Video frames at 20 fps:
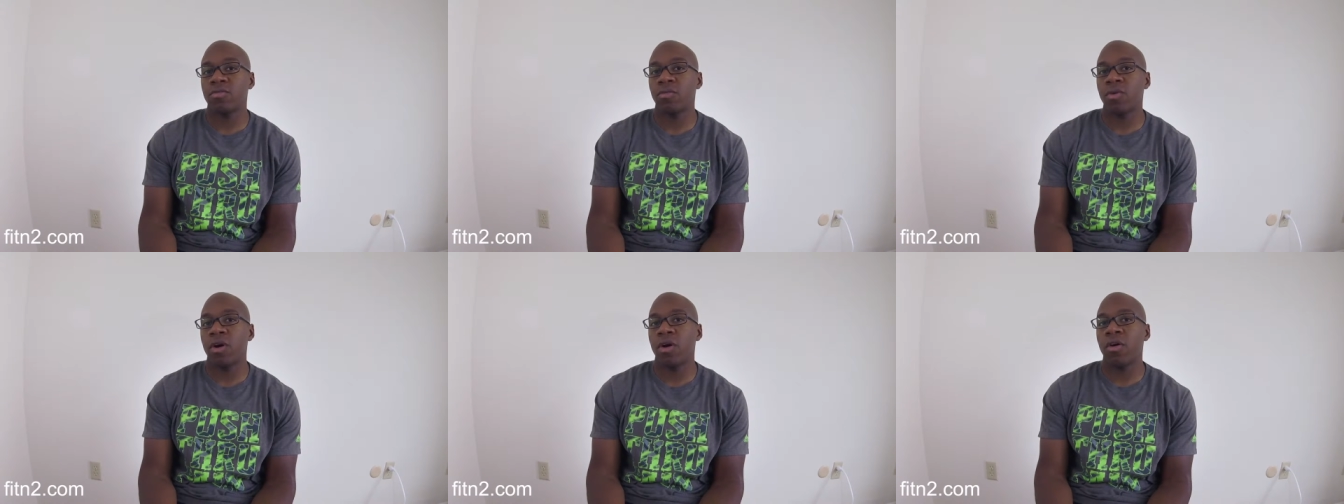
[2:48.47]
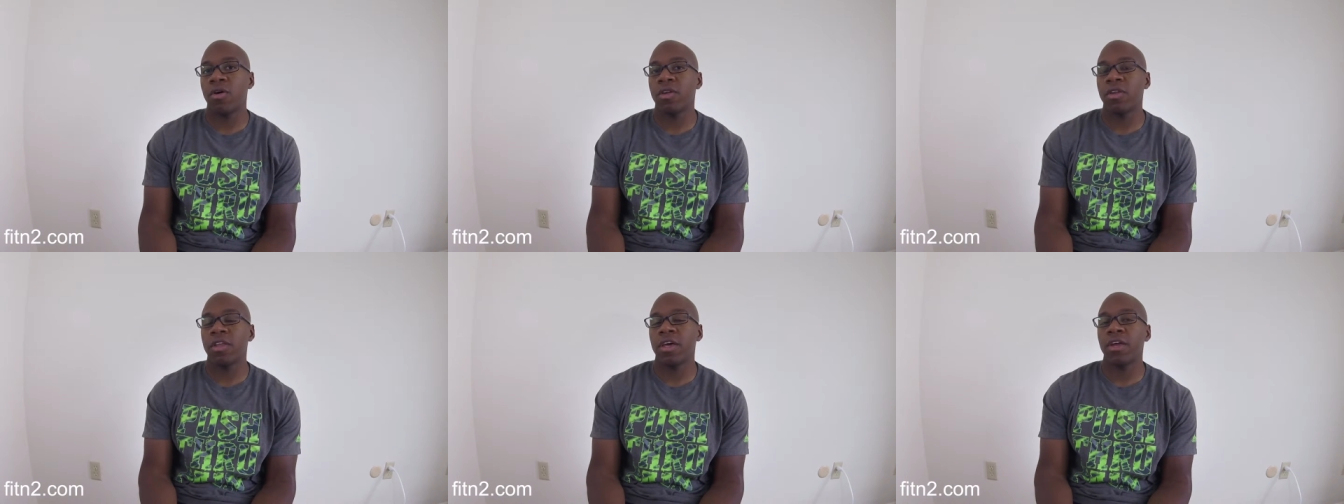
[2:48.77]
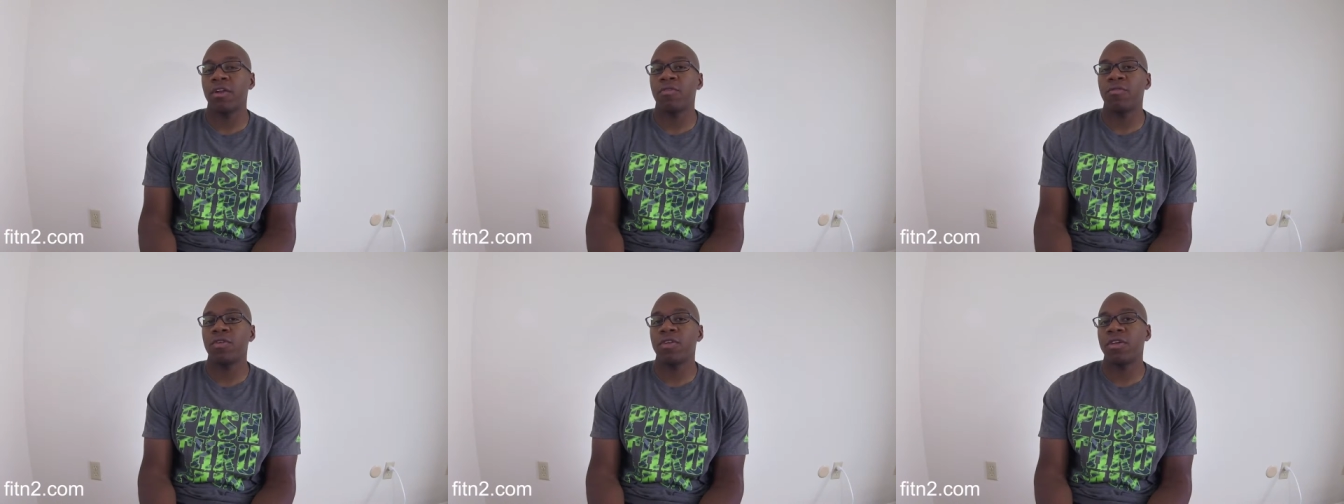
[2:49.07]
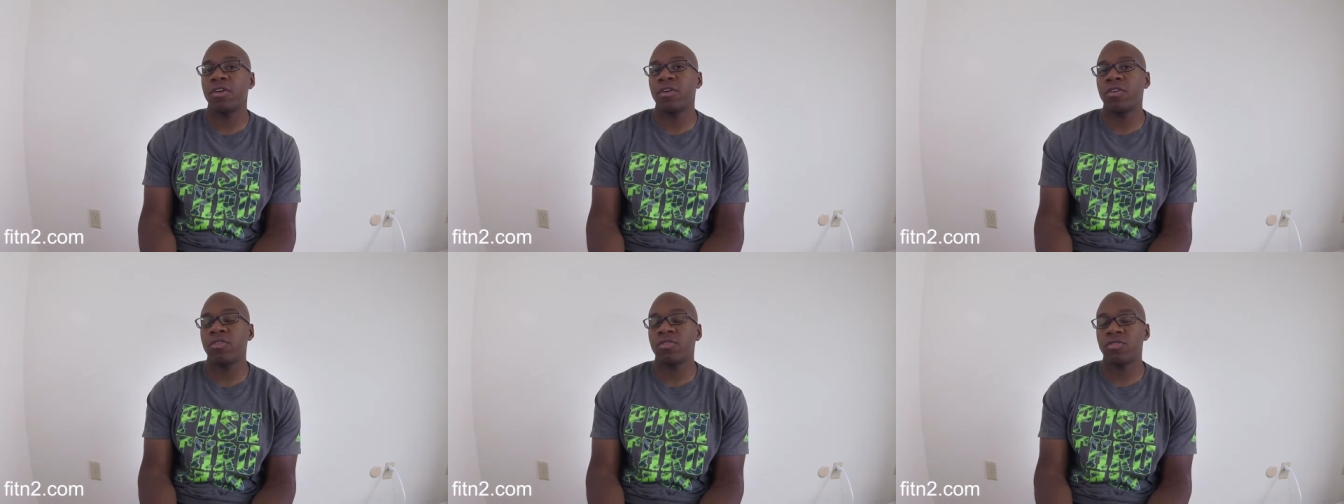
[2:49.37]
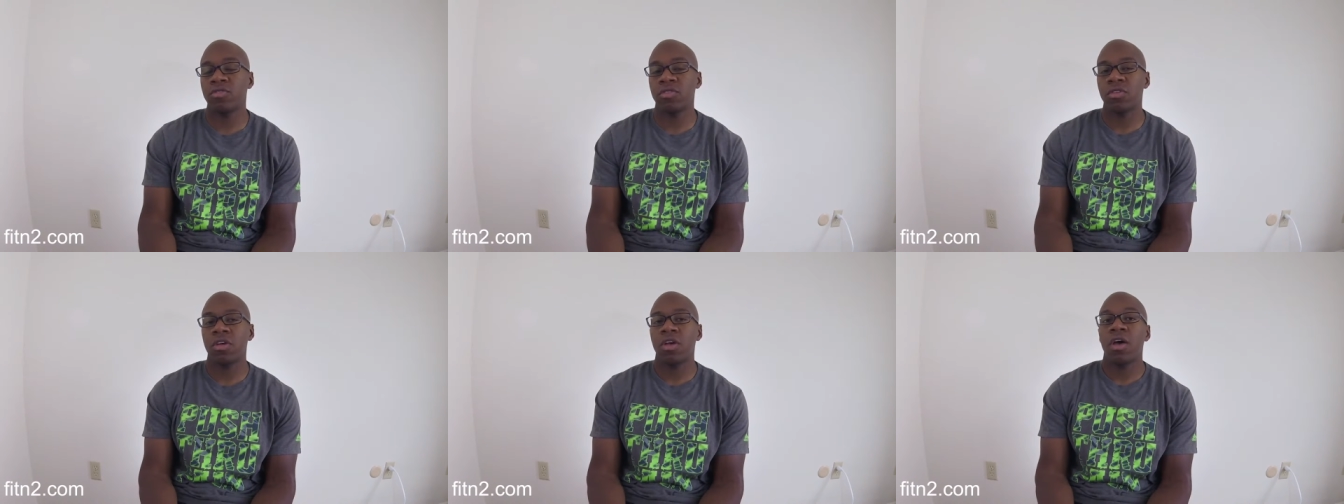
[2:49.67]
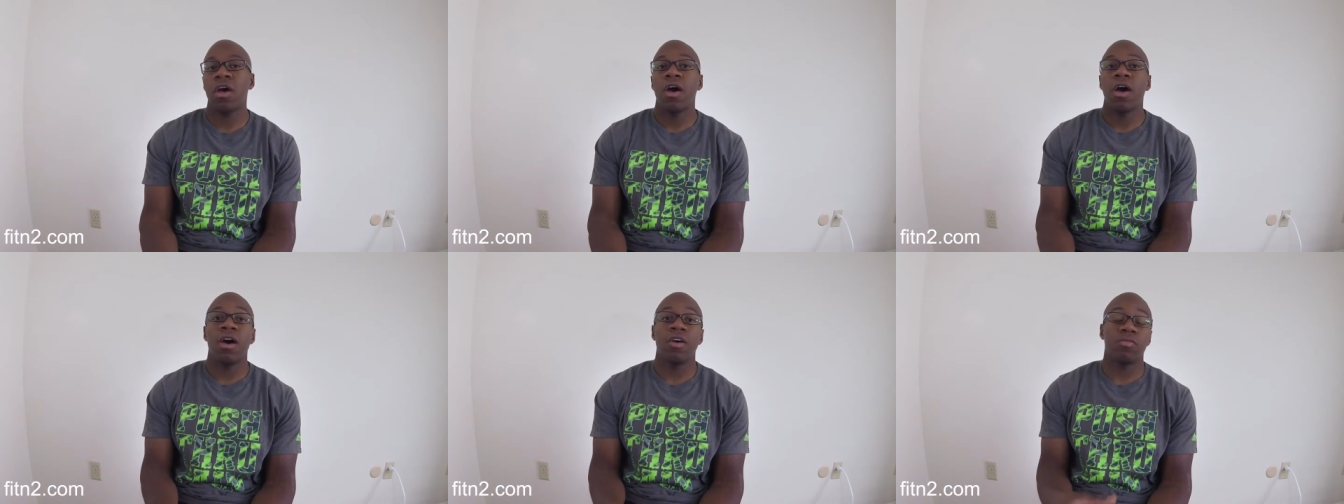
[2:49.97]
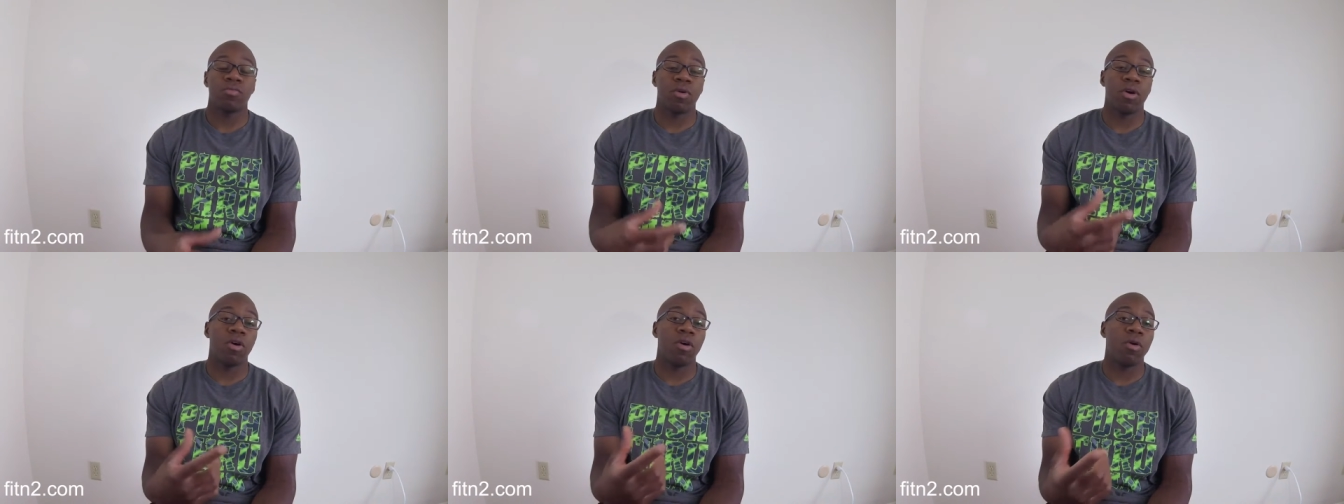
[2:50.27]
well in later videos
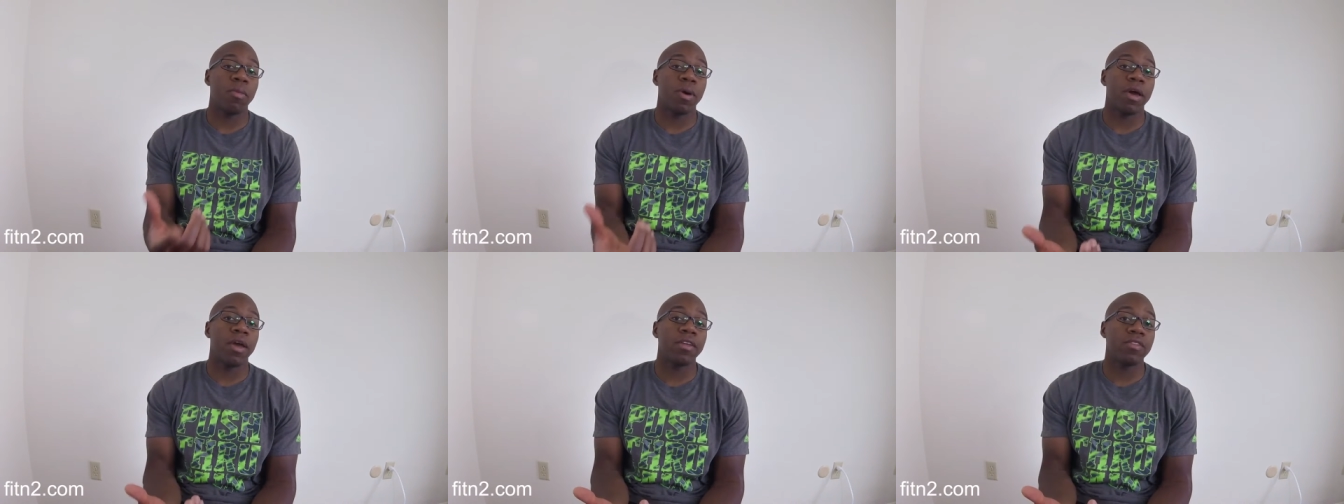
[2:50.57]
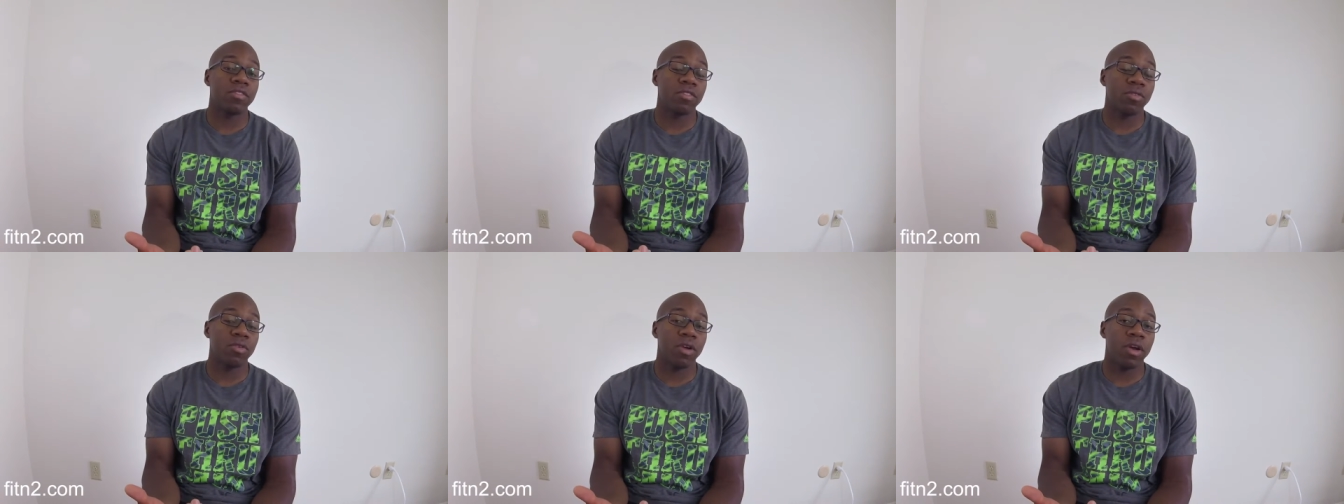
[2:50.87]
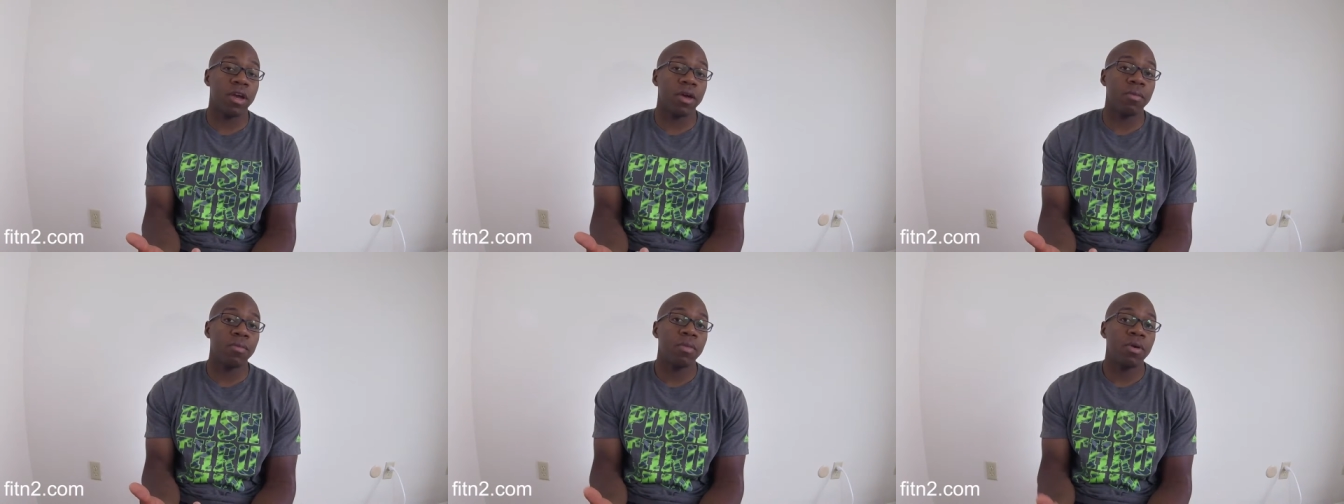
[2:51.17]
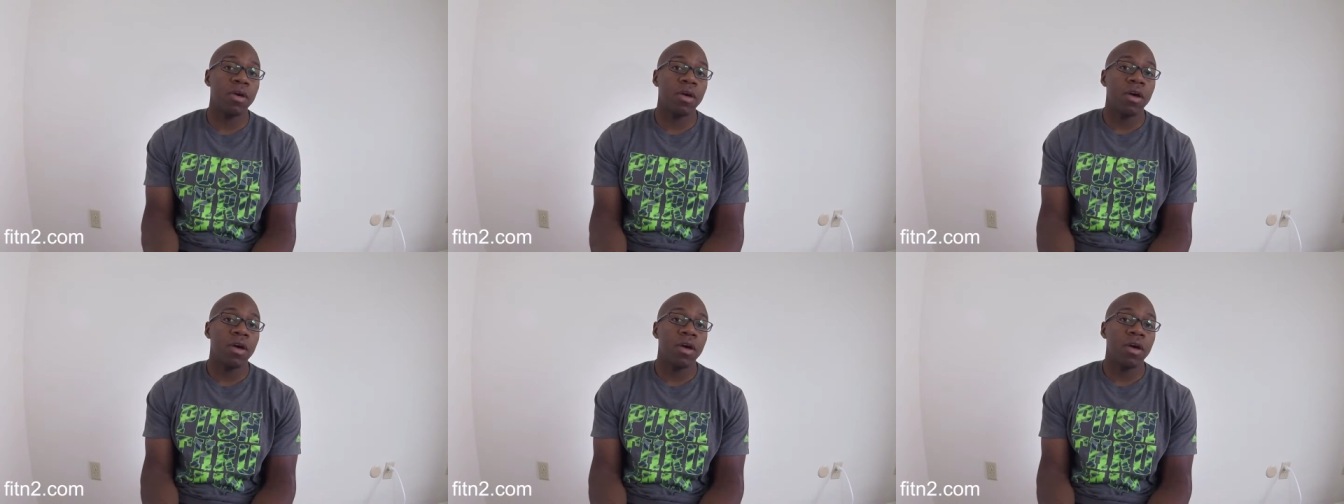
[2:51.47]
as well on my Instagram.